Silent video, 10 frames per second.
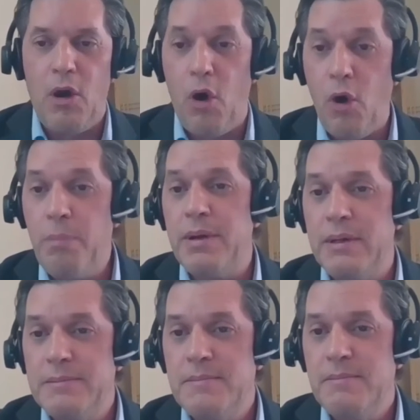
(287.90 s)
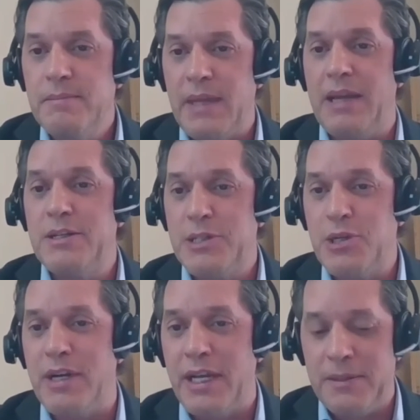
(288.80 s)
Hope and
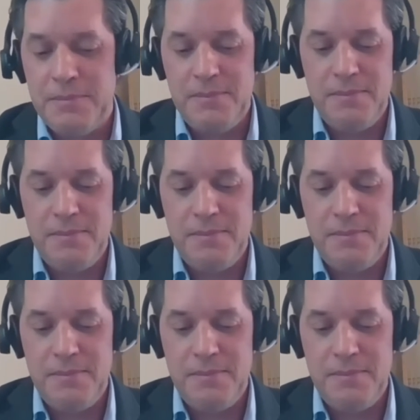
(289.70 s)
uncertainty.